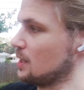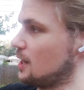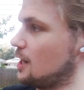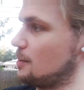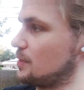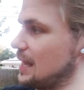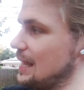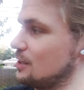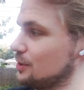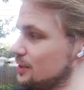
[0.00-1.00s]
Um, the
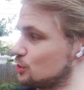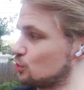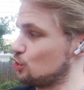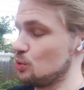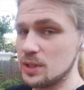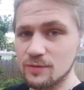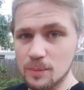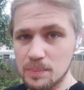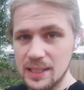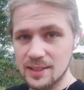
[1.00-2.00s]
handle is two
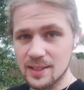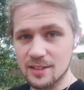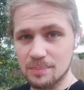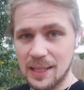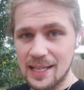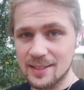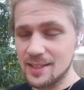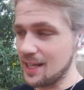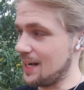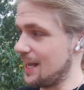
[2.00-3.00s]
different pieces of
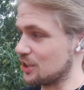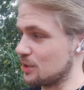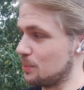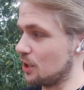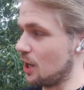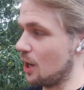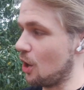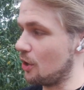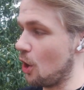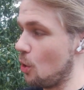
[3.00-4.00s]
plastic, and I actually put a,
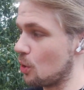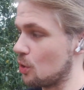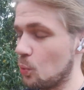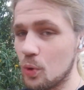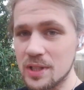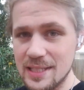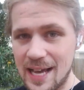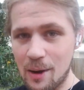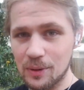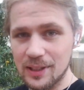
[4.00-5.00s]
an oak wooden
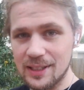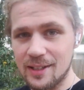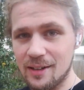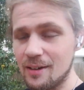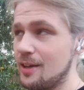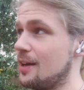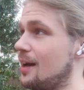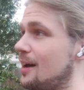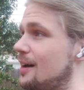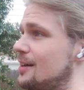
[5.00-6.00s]
dowel in there.
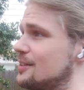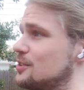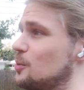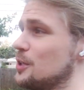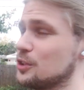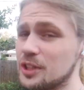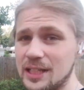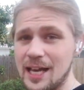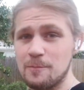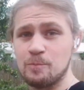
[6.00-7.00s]
Uh, so what you're
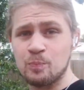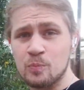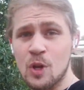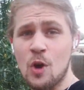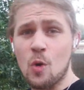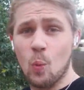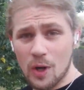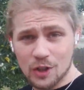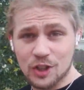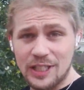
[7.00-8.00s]
looking at What
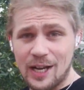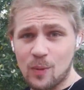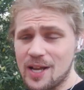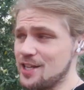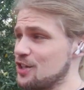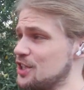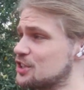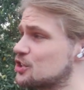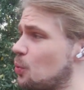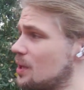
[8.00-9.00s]
you're looking at right here
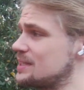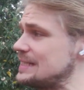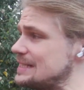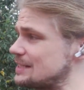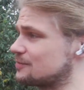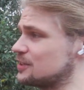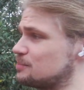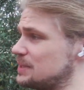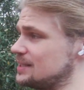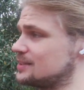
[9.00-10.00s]
is twenty
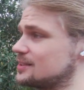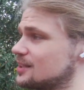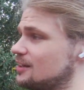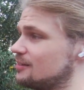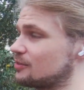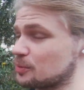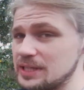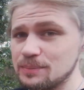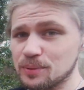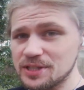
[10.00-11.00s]
different pieces of three
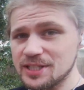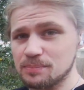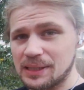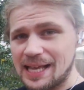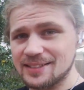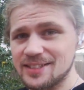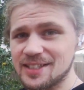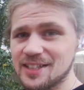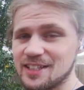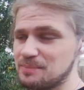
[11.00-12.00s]
D printed plastic
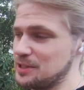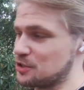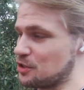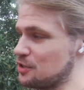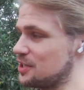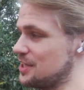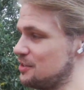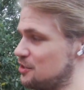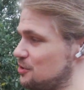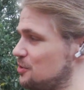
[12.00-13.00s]
that have been turned
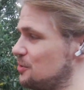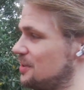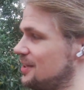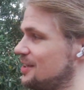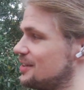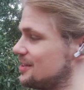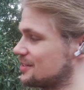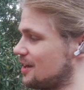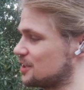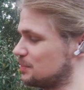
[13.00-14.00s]
into this
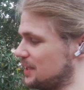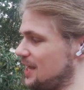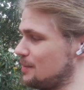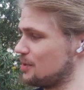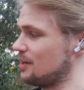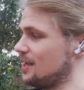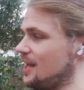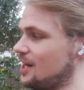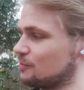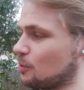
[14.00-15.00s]
cosplay hammer.
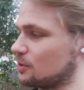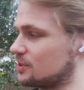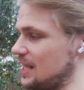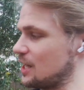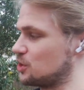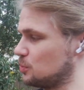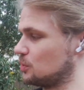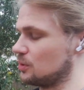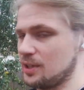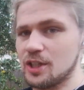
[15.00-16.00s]
And of course the
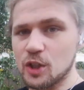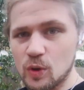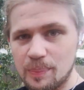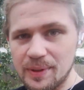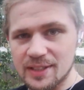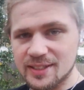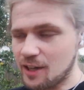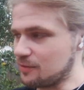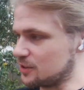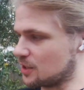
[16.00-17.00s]
actual grip
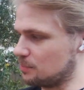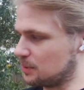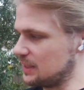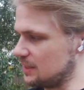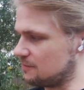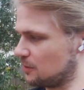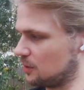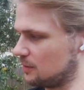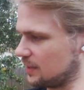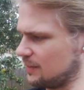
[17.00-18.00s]
itself is completely
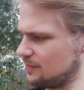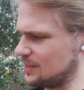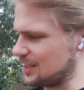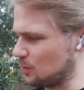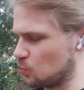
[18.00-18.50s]
full of, like, it's like a